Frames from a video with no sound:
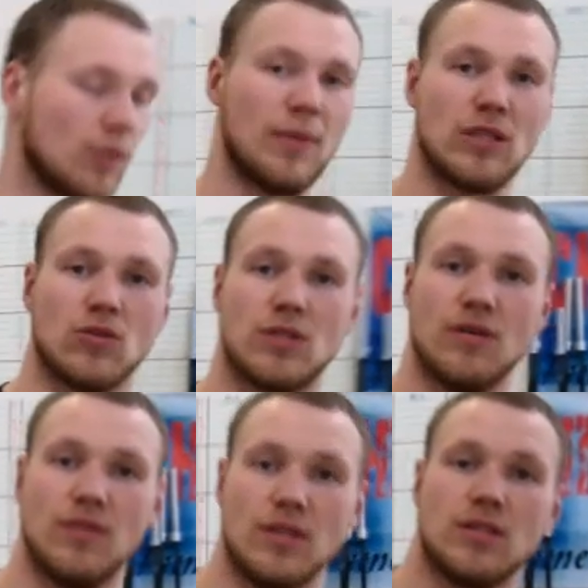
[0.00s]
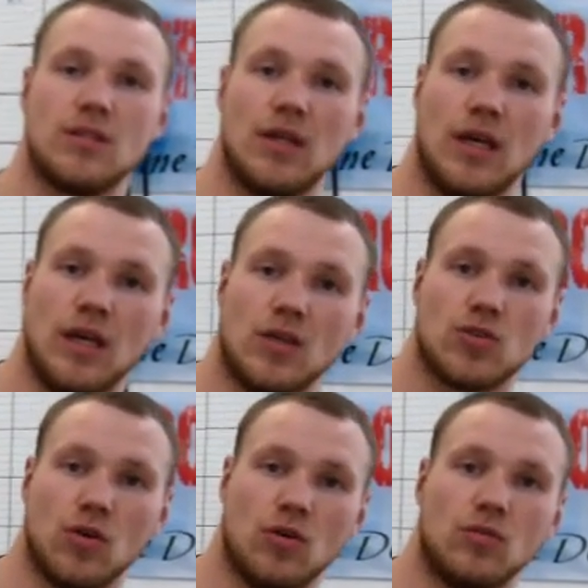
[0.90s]
your mental toughness,
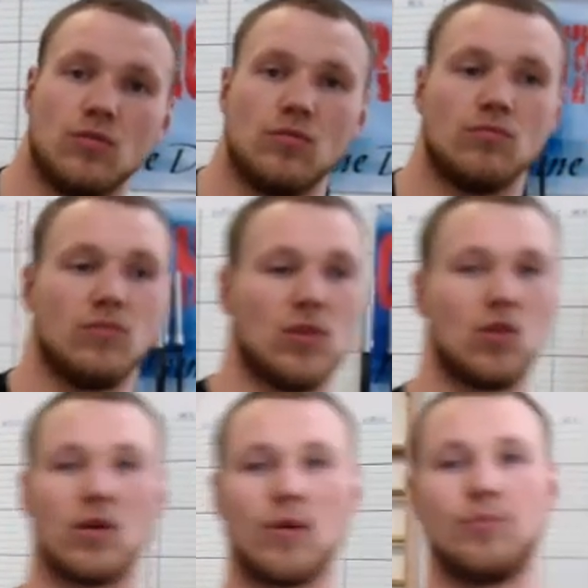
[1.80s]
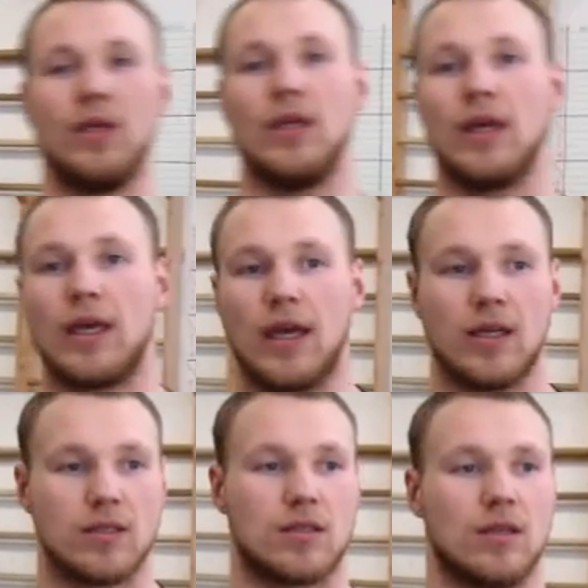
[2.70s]
so don't compete
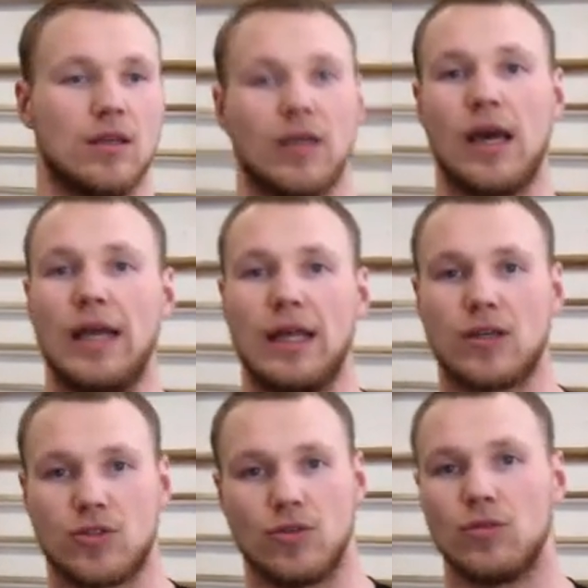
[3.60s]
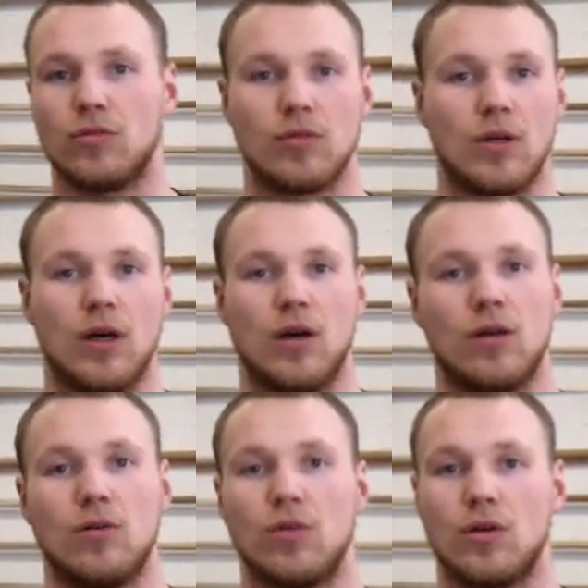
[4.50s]
against the guy next to you,
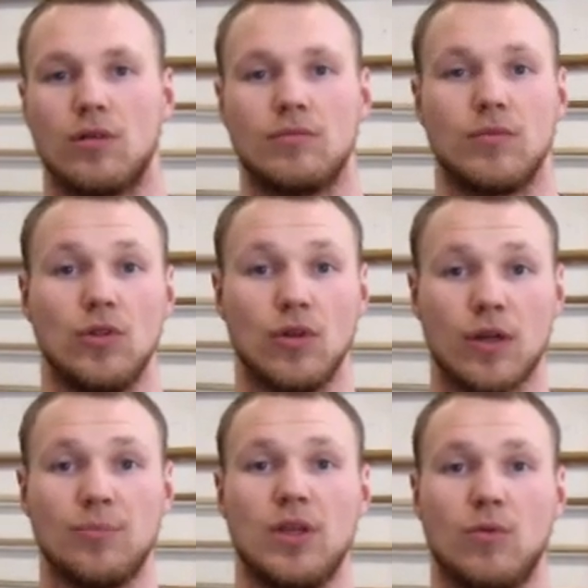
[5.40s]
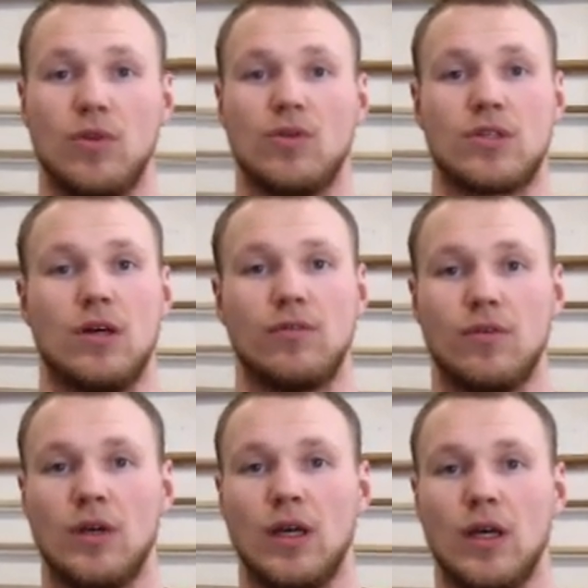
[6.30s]
or you're competing with yourself.
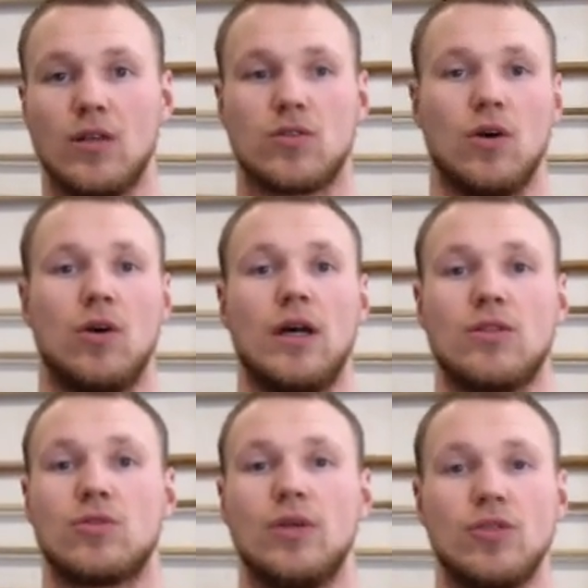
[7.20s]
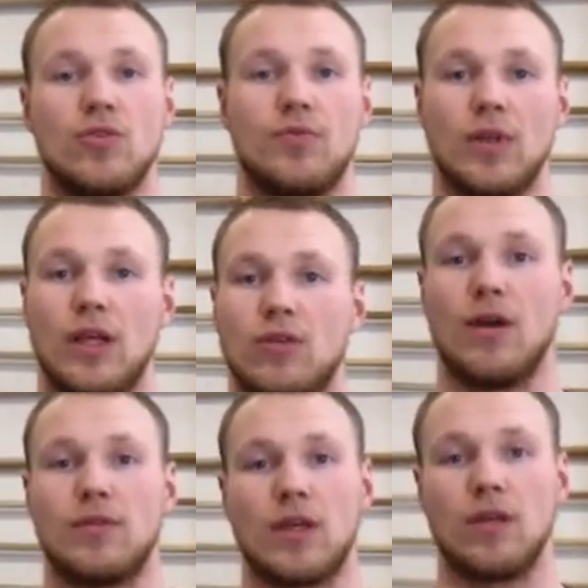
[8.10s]
So as soon as you feel like
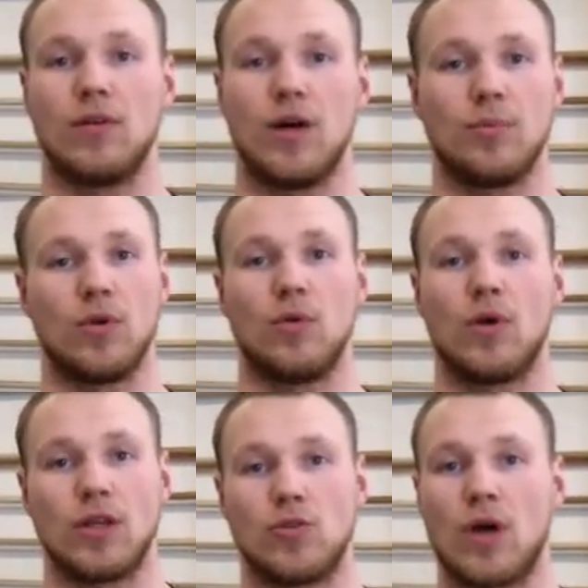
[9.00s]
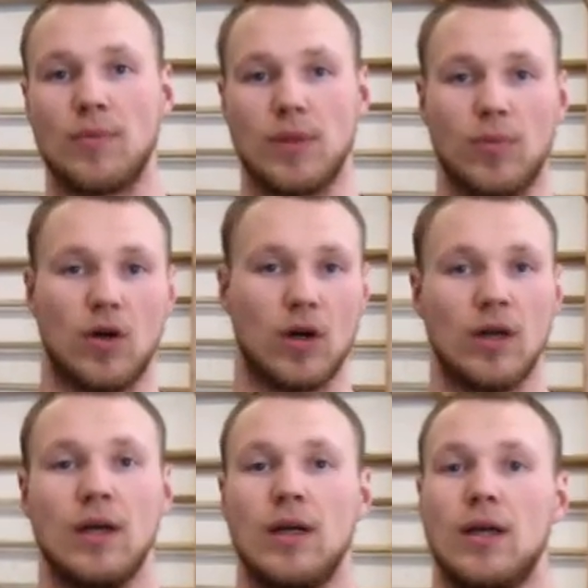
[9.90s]
you have to give up or you wanna drop the bar,
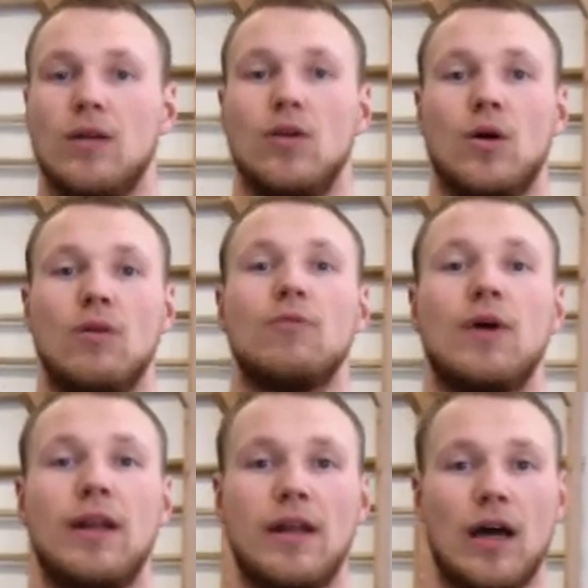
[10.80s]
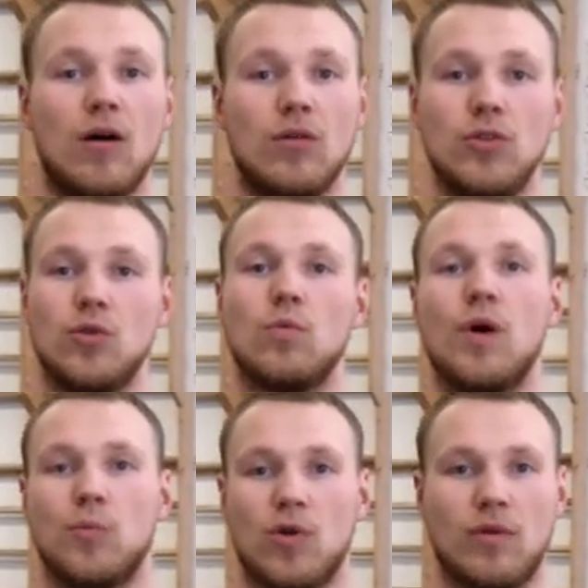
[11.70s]
you know, fight it out, do
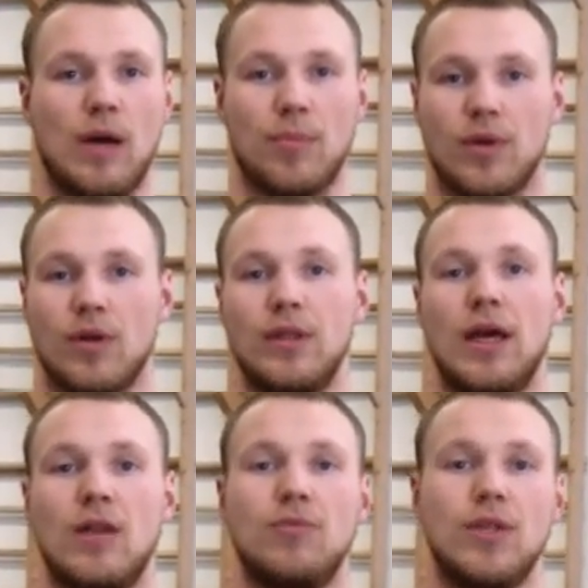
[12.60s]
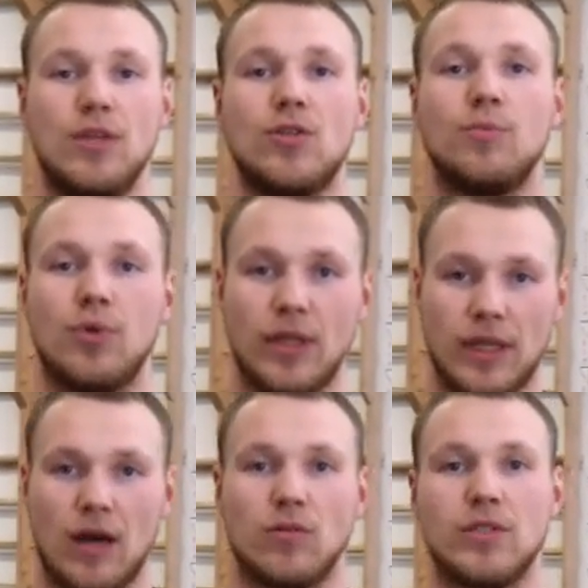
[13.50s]
1 more rep. Then if you need to, put
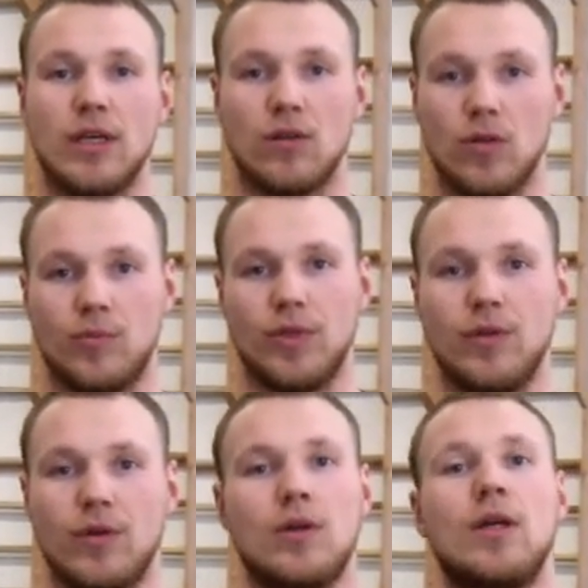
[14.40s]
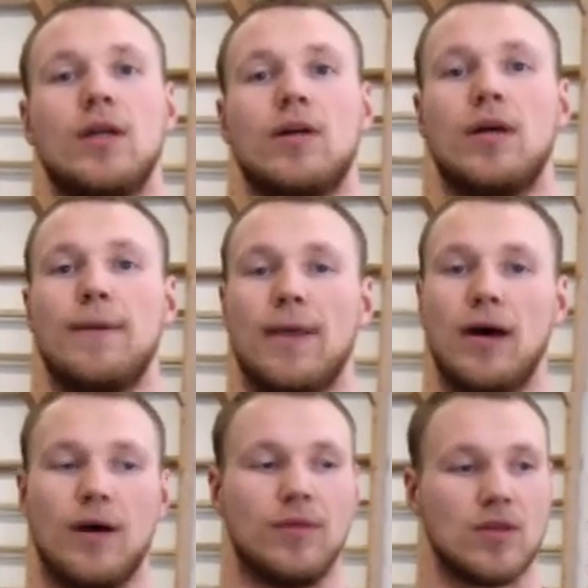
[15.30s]
it down, take a little breather. All
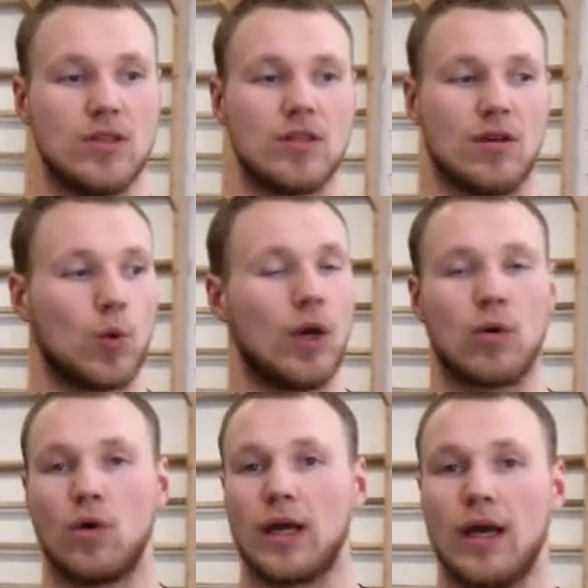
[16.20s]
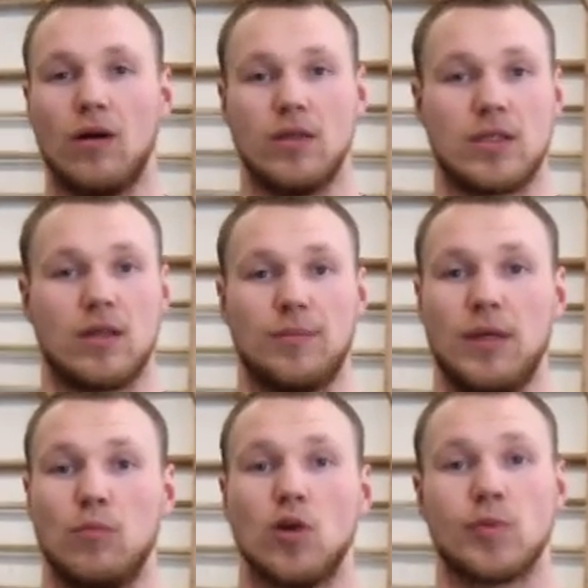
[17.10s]
right, this is a quick workout. It's gonna
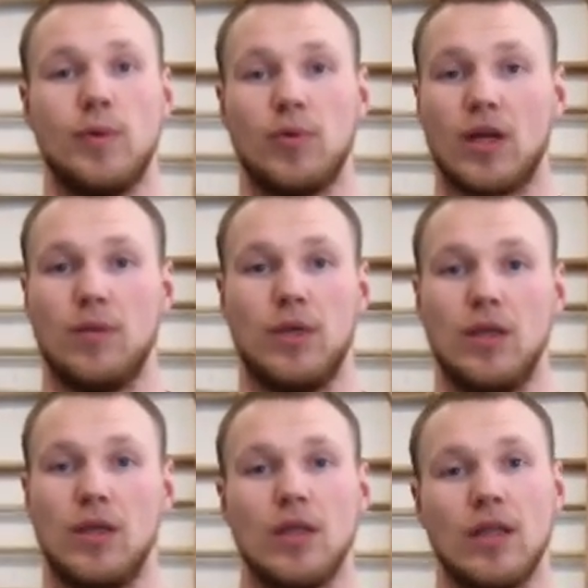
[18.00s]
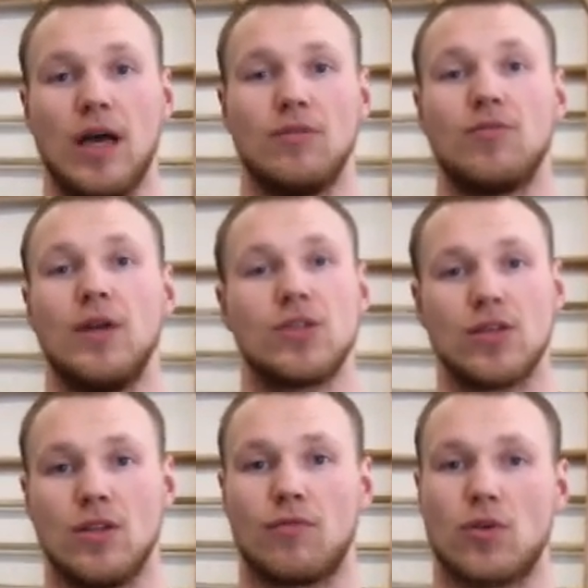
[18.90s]
be, most people are gonna be not even
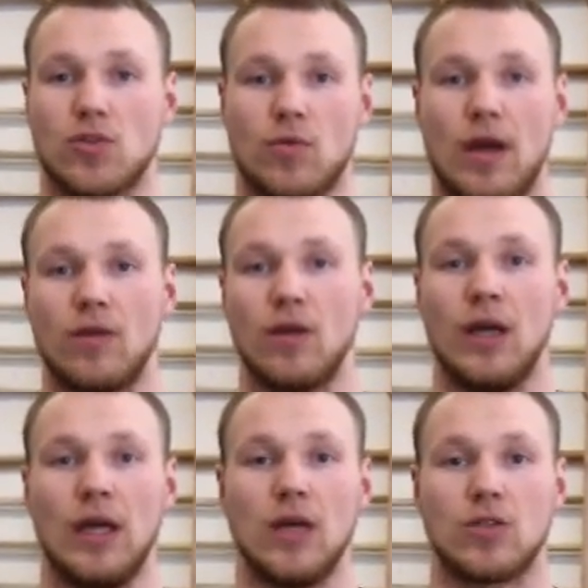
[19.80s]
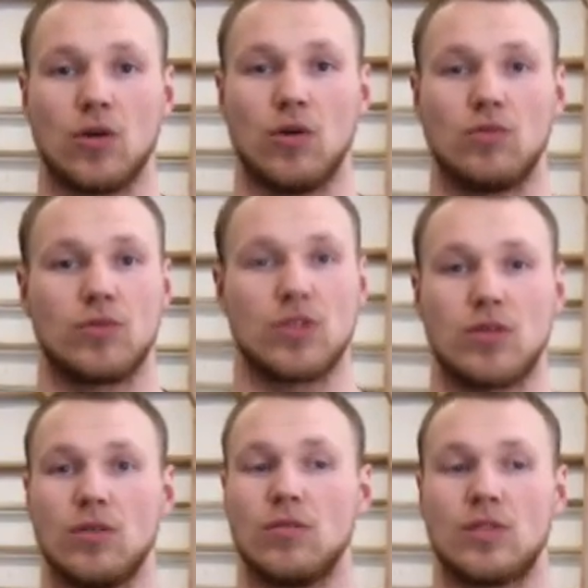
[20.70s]
finishing the first round. So
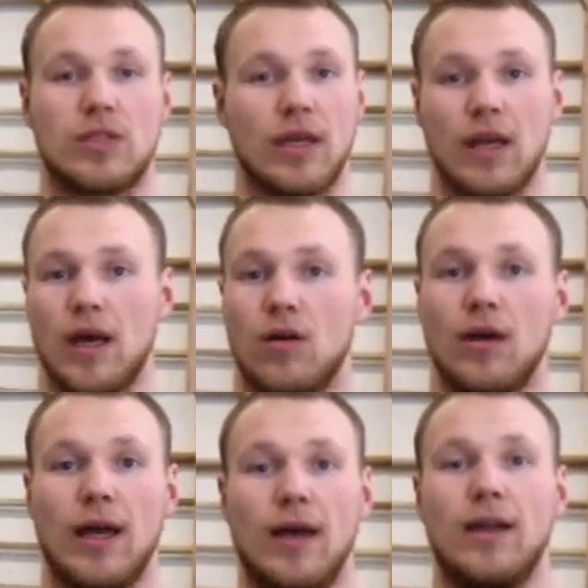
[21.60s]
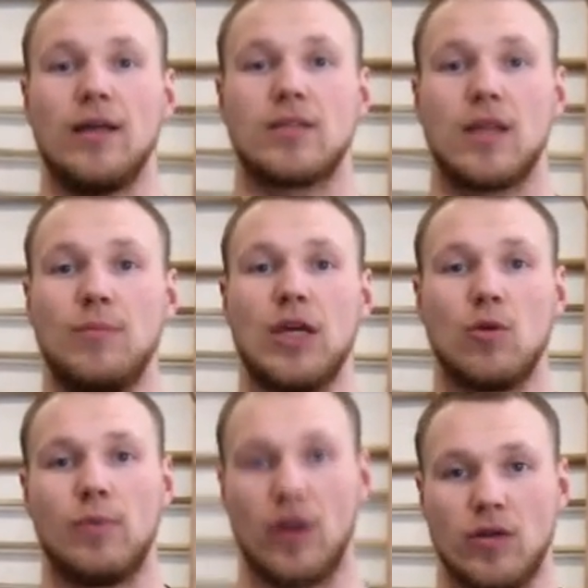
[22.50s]
just stick it out and it's gonna
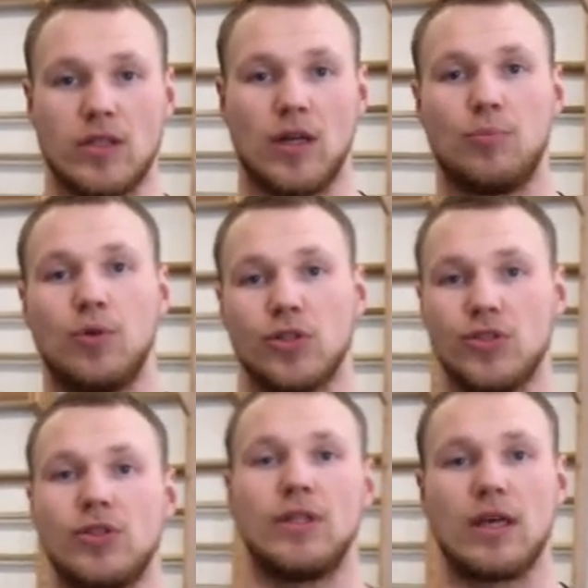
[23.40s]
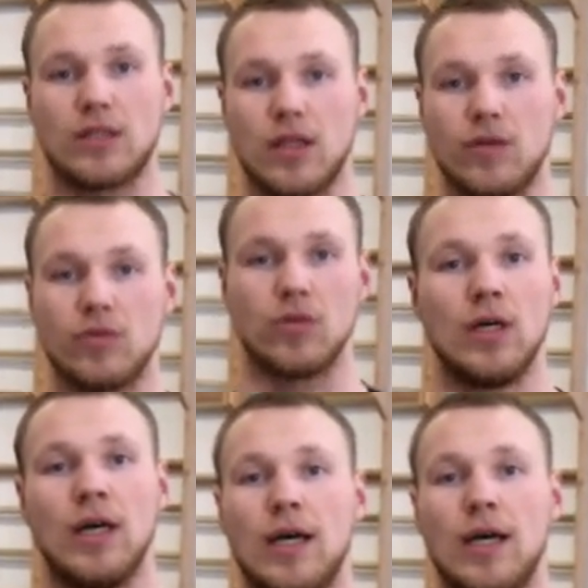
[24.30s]
make you better. It's gonna push you to the next level.